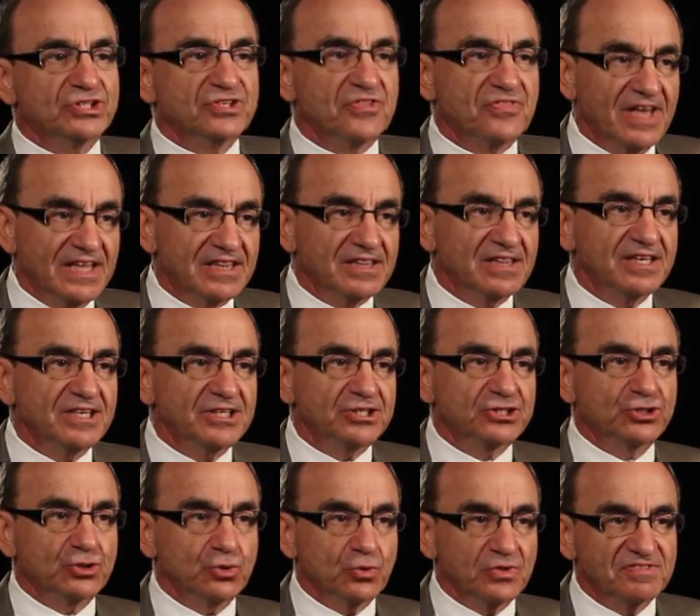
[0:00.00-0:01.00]
then leads
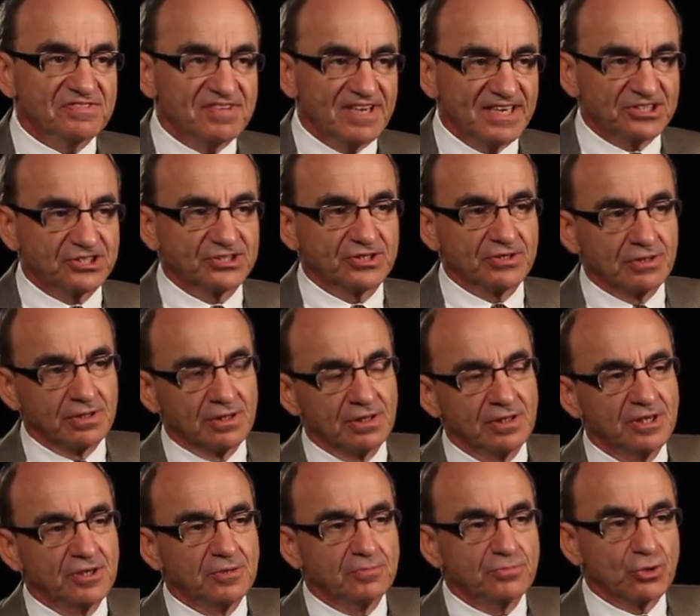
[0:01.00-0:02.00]
to intestinal
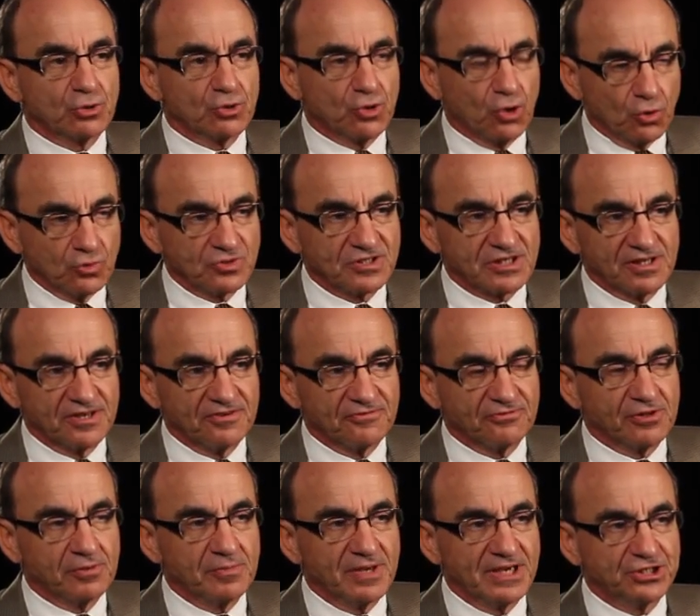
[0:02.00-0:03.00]
mucosal
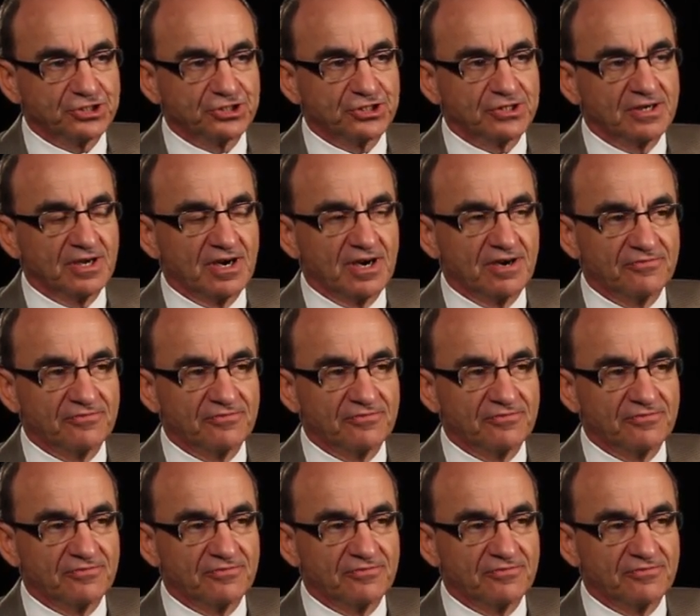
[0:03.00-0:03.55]
inflammation of